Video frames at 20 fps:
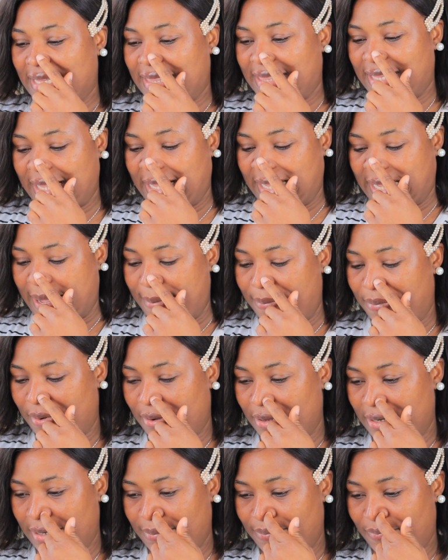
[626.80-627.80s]
I think I
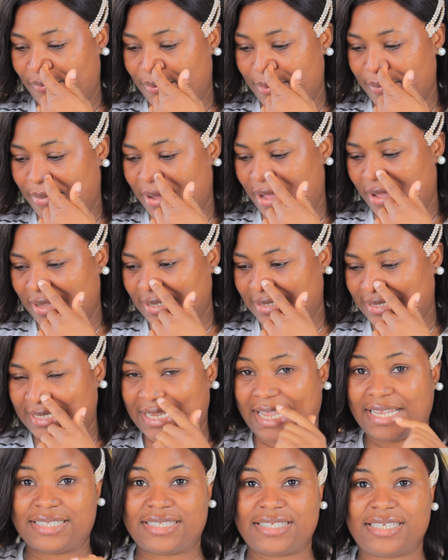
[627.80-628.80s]
bought it about
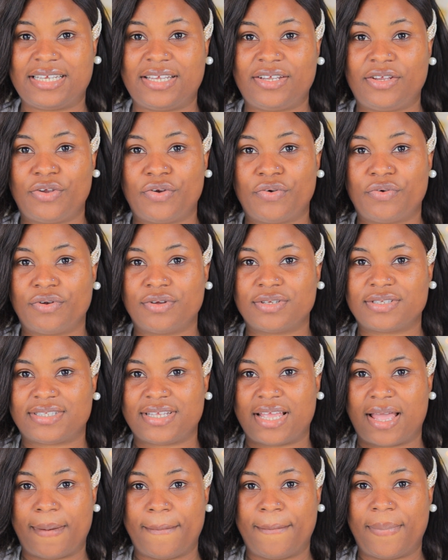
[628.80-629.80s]
19 euros
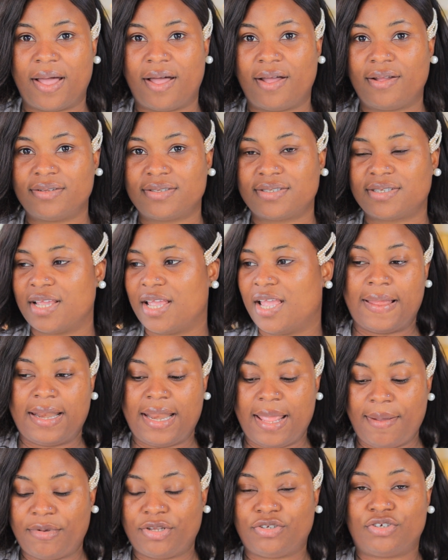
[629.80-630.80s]
thereabouts.
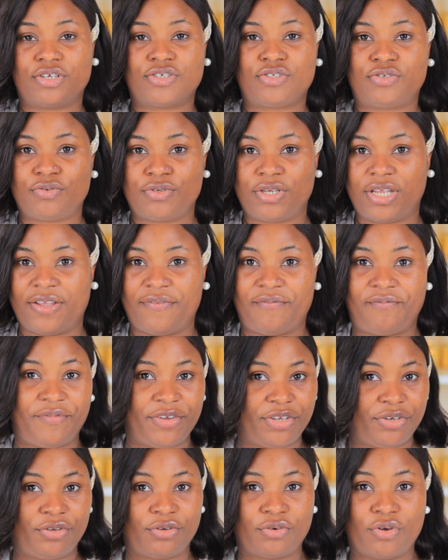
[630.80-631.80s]
Let me just do
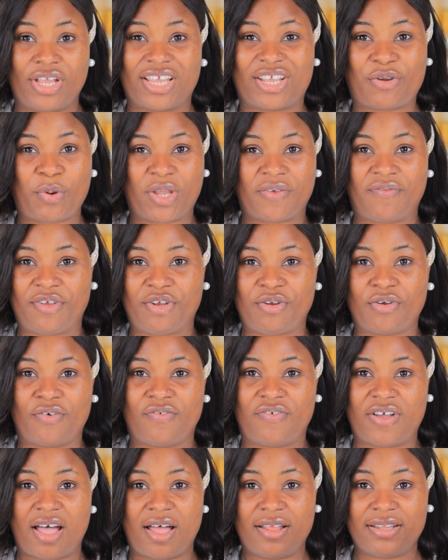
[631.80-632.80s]
a quick video
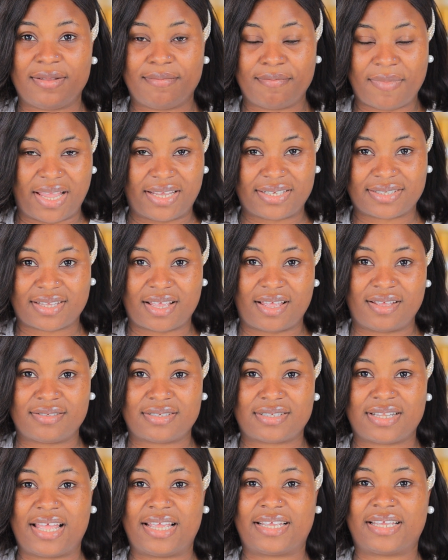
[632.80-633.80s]
of how the mic
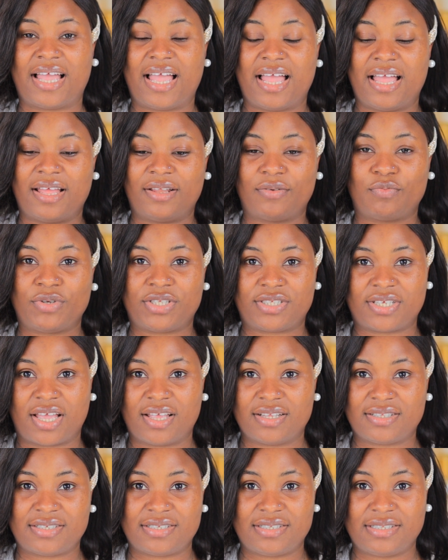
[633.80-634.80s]
sounds like
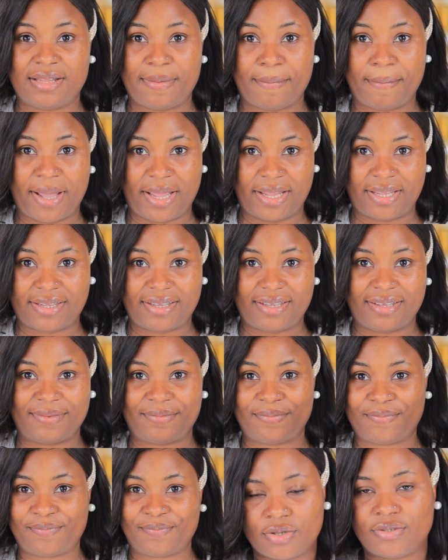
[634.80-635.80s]
without the mic.
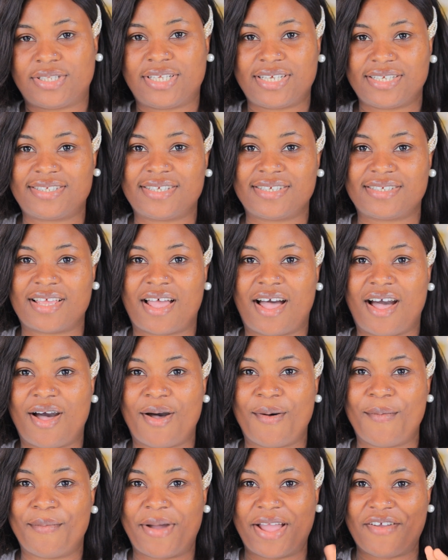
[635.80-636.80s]
So this is
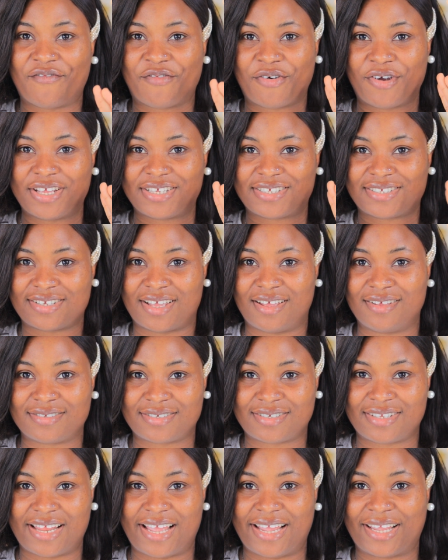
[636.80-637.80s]
how my voice
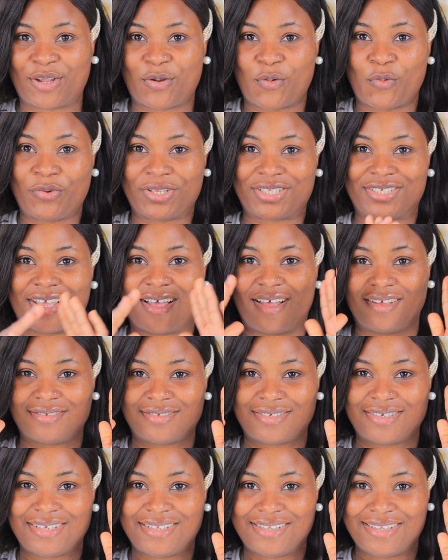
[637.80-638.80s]
sounds like
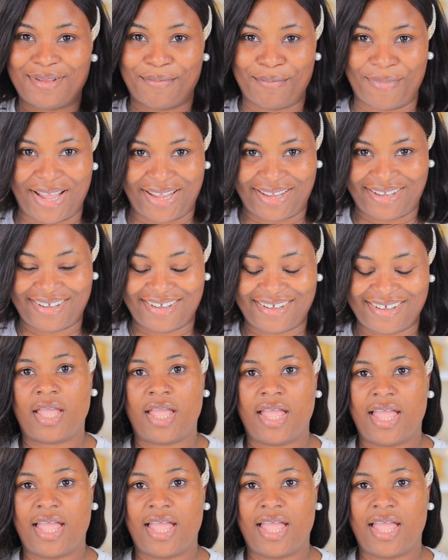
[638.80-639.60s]
without the mic.